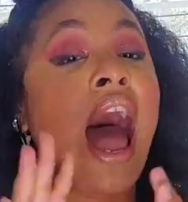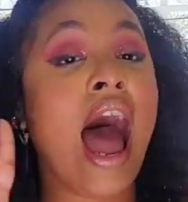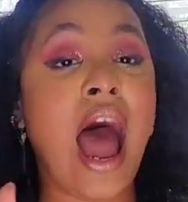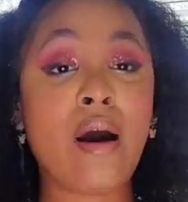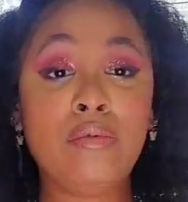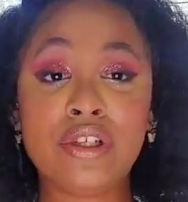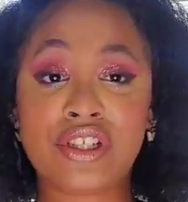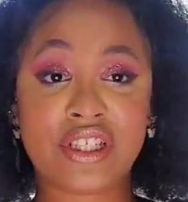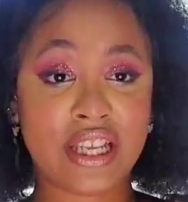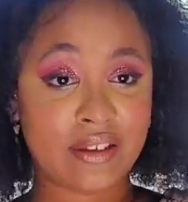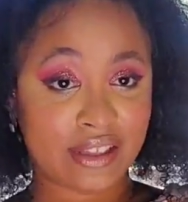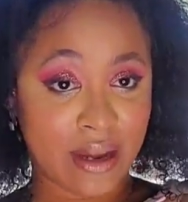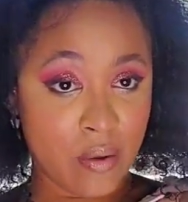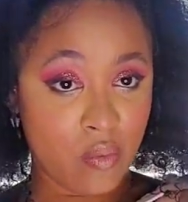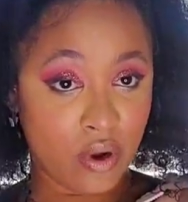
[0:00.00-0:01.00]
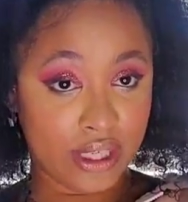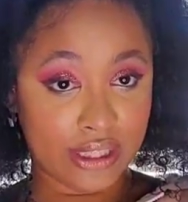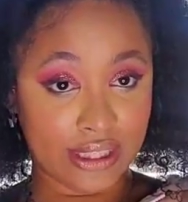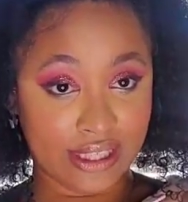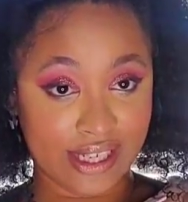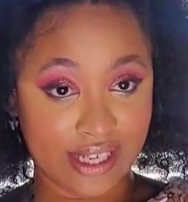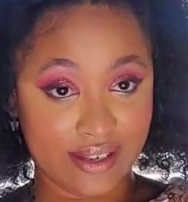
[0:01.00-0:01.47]
I wish that they would
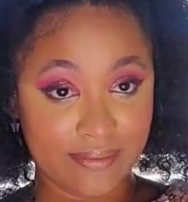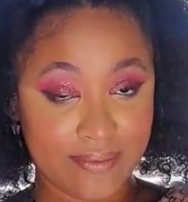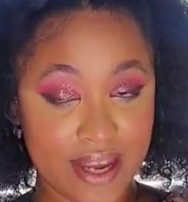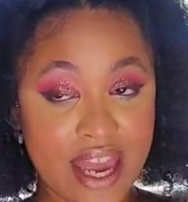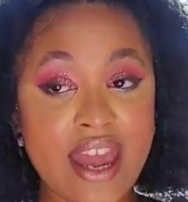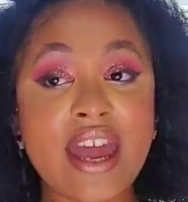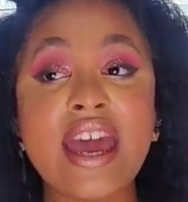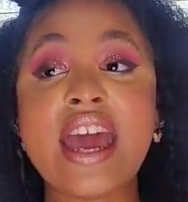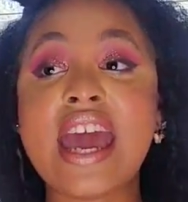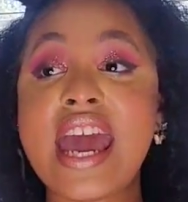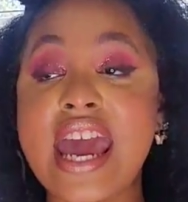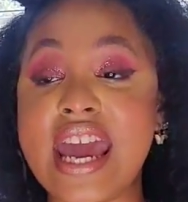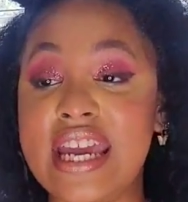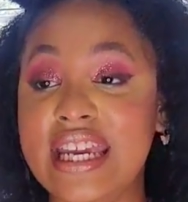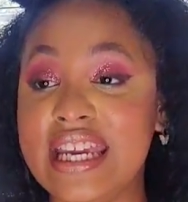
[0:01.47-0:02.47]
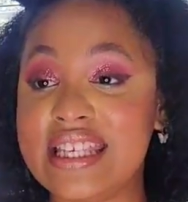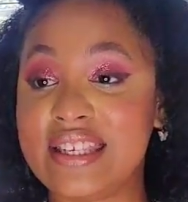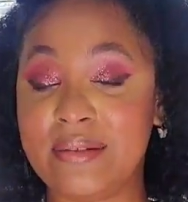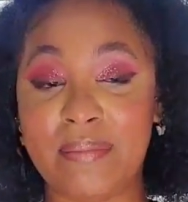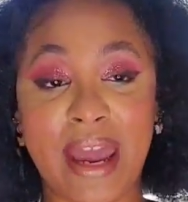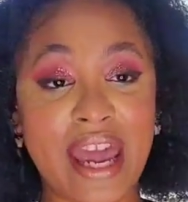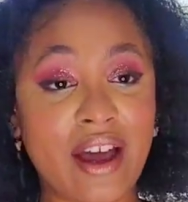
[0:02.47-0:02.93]
leave and get
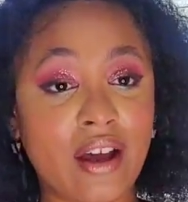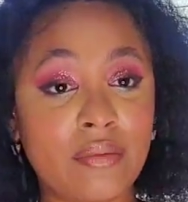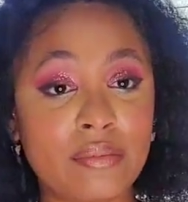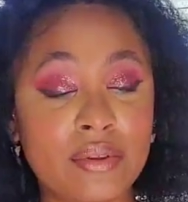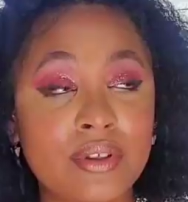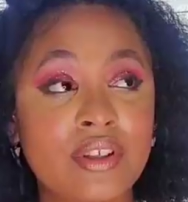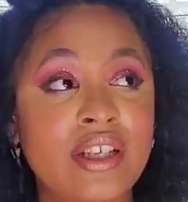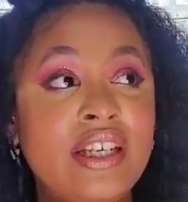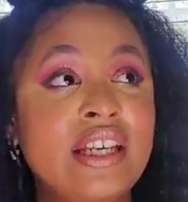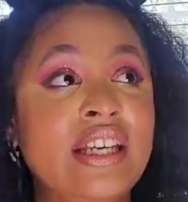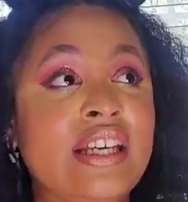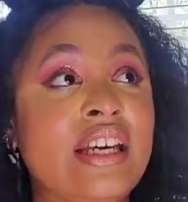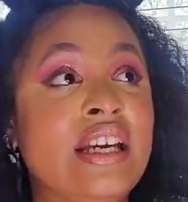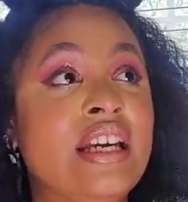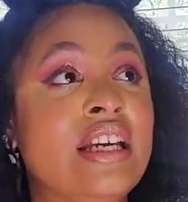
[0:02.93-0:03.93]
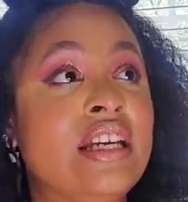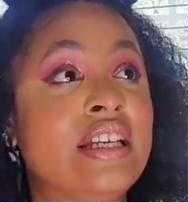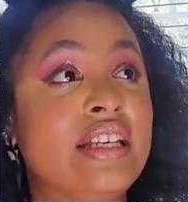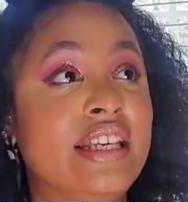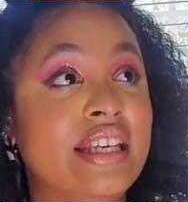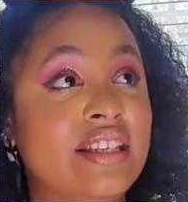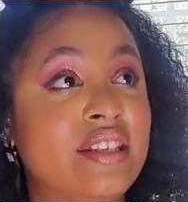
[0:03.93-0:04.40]
some help,
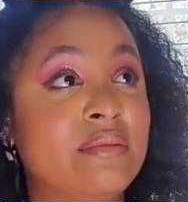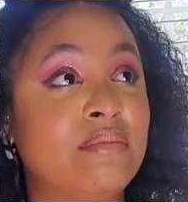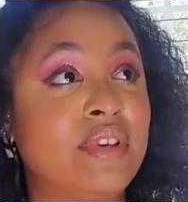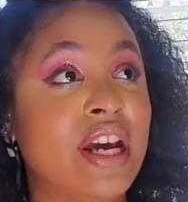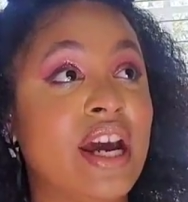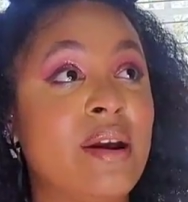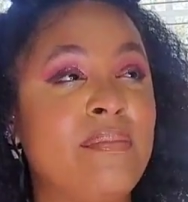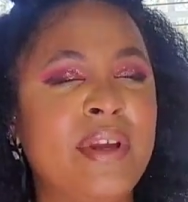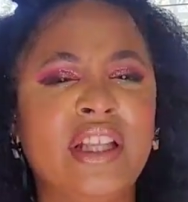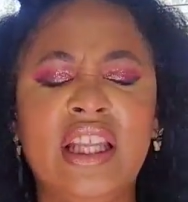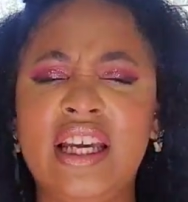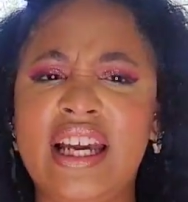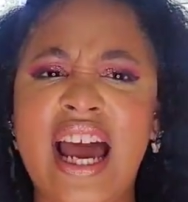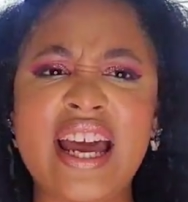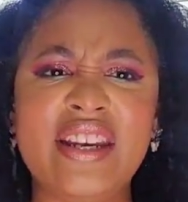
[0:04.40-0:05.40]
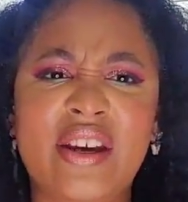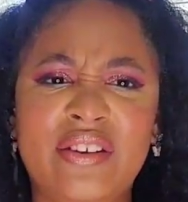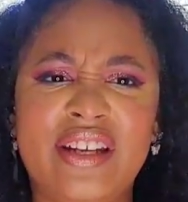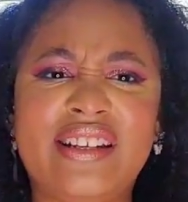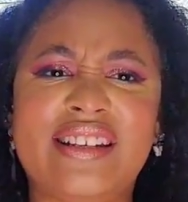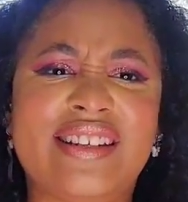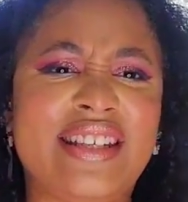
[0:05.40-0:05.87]
get some therapy. Look, I know
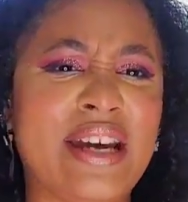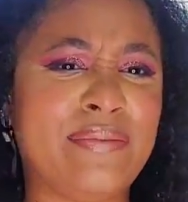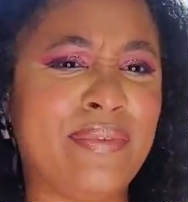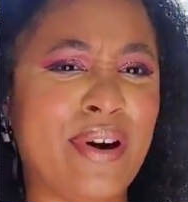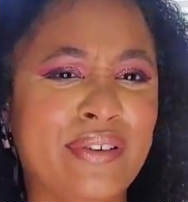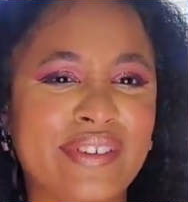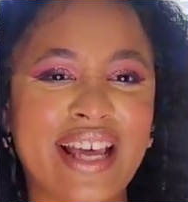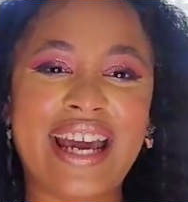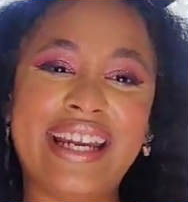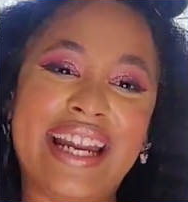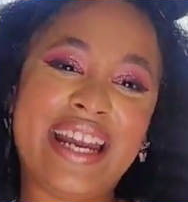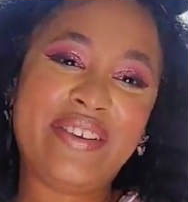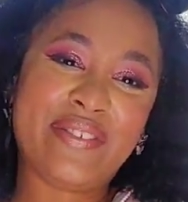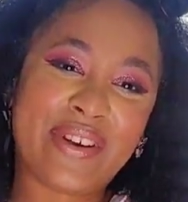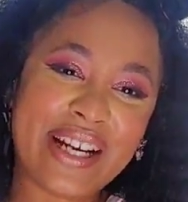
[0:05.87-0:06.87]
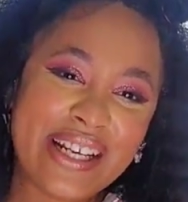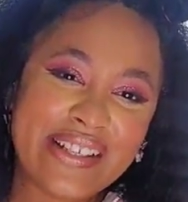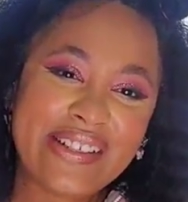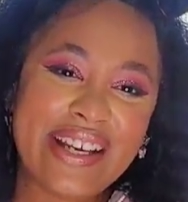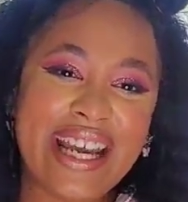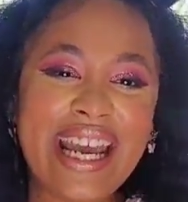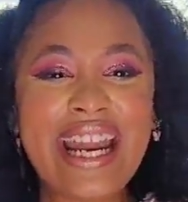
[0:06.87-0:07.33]
that the stuff online ain't real.
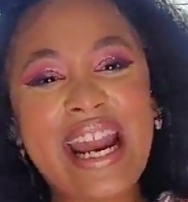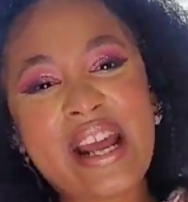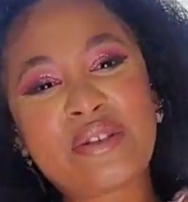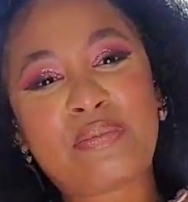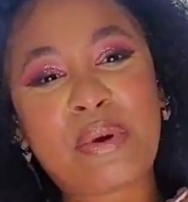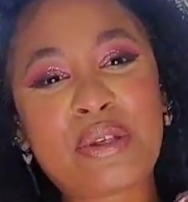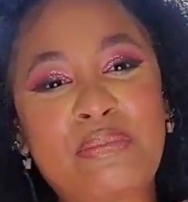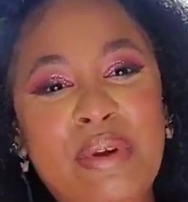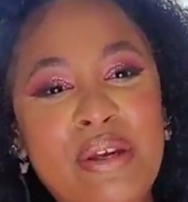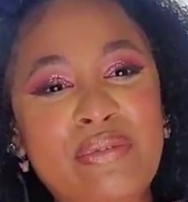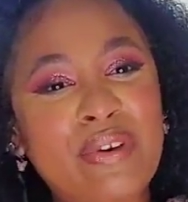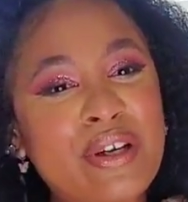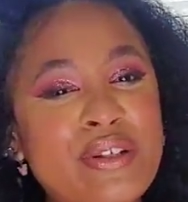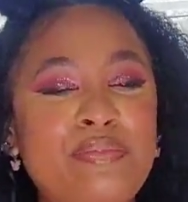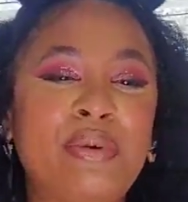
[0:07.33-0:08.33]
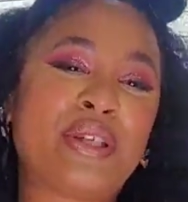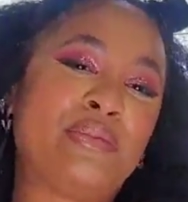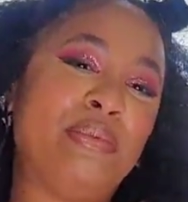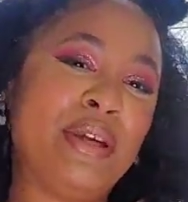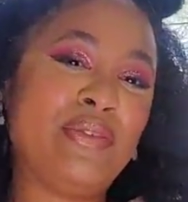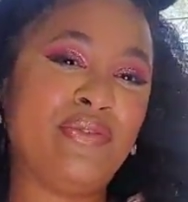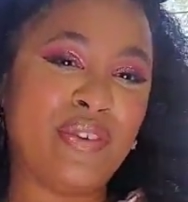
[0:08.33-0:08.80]
It ain't supposed to be real. It's supposed
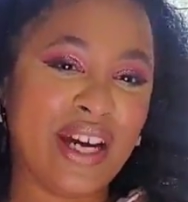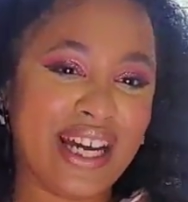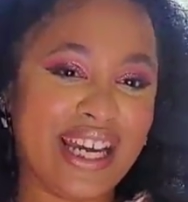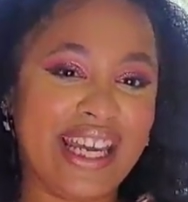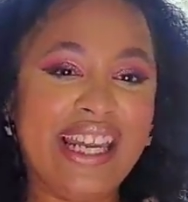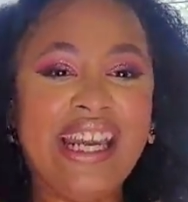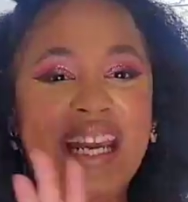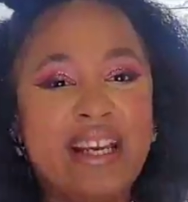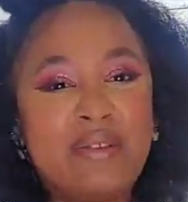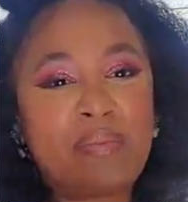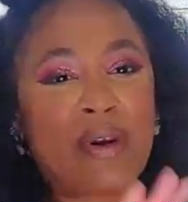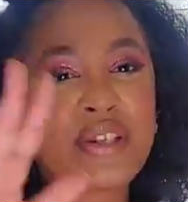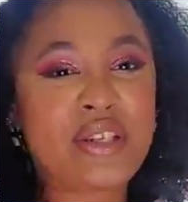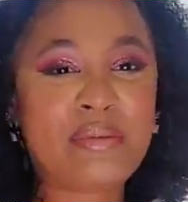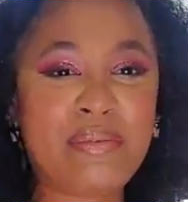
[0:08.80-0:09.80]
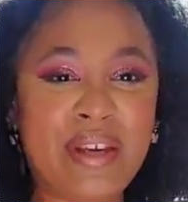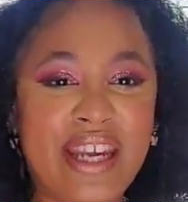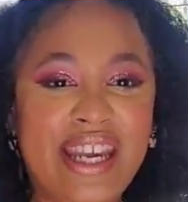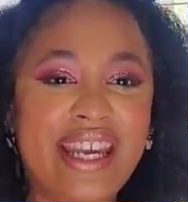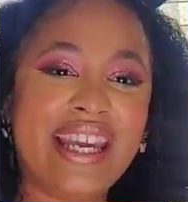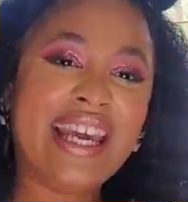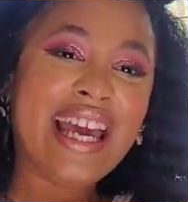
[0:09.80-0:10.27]
to be fun. It's supposed to
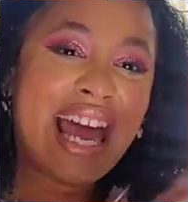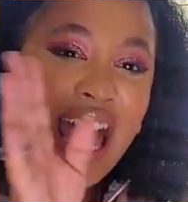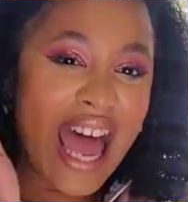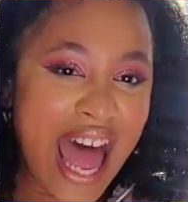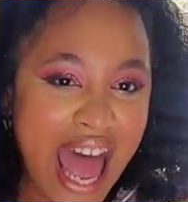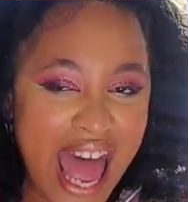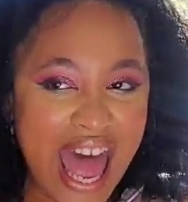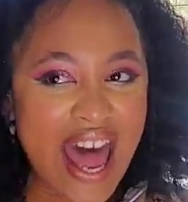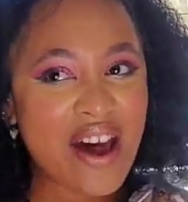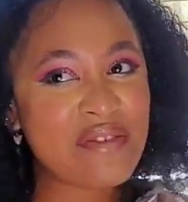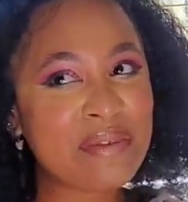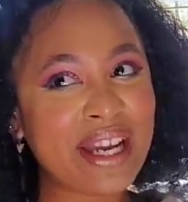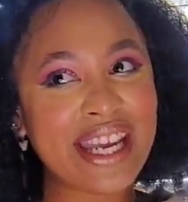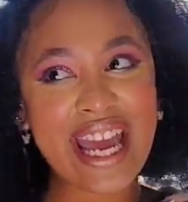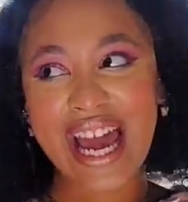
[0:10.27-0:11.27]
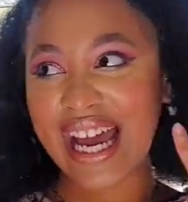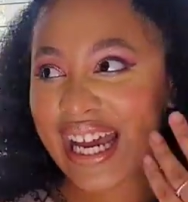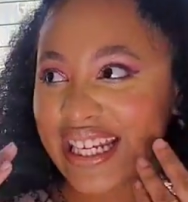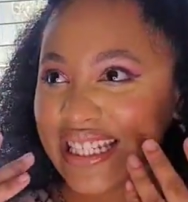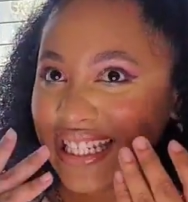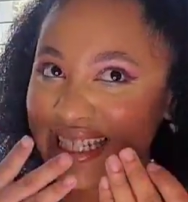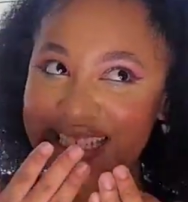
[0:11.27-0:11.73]
be, oh my
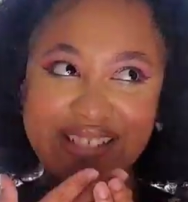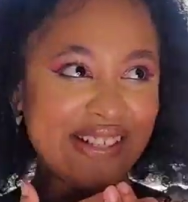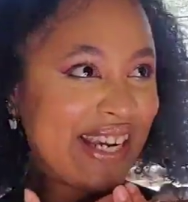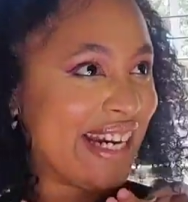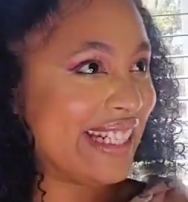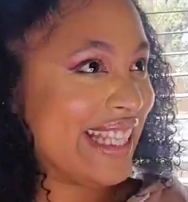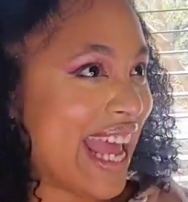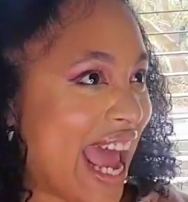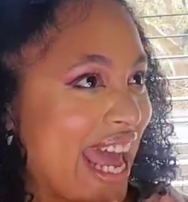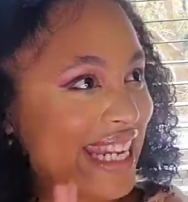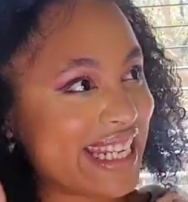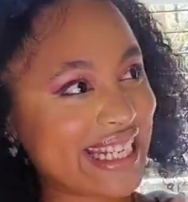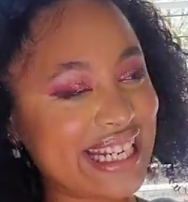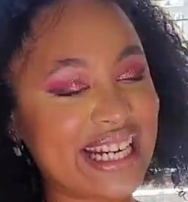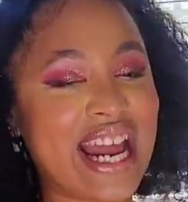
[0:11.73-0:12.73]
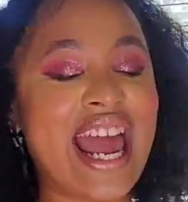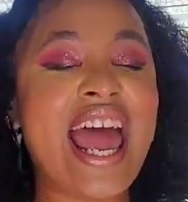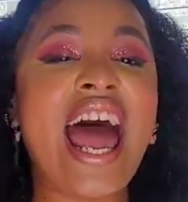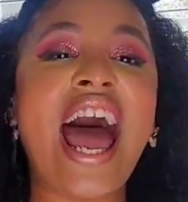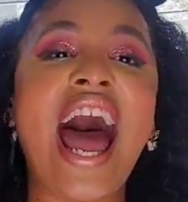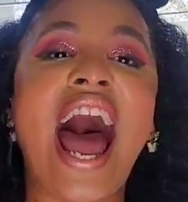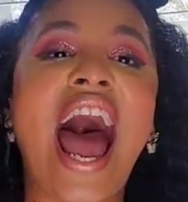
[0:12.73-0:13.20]
gosh, did you hear that?
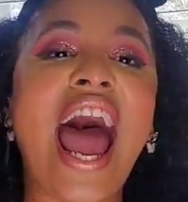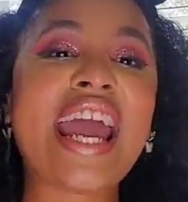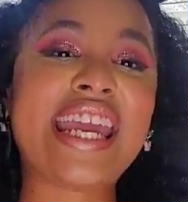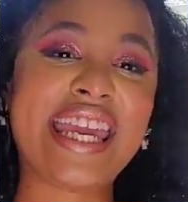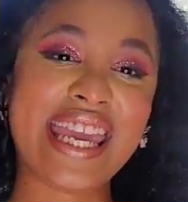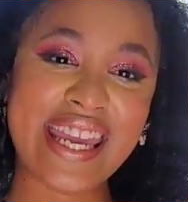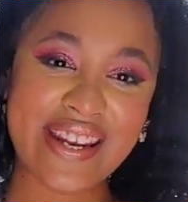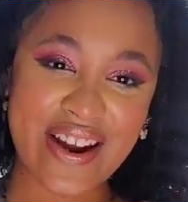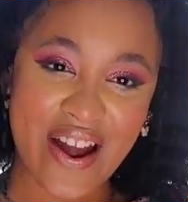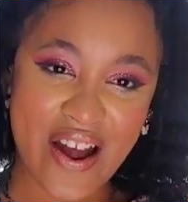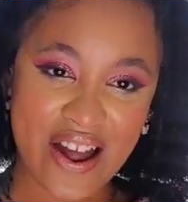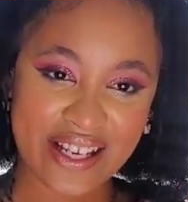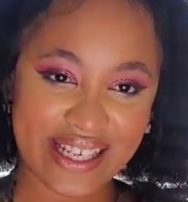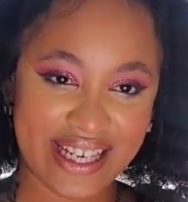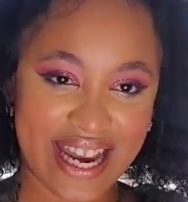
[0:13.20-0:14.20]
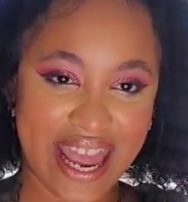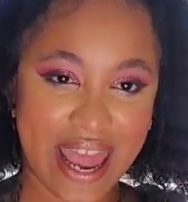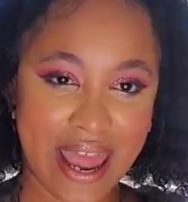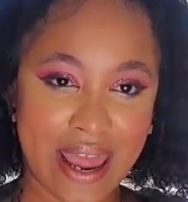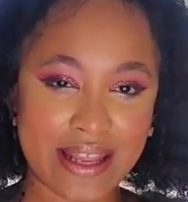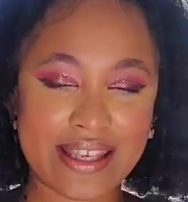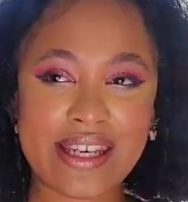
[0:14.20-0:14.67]
I get all of
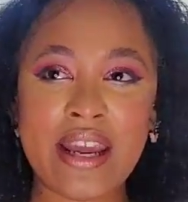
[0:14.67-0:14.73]
that.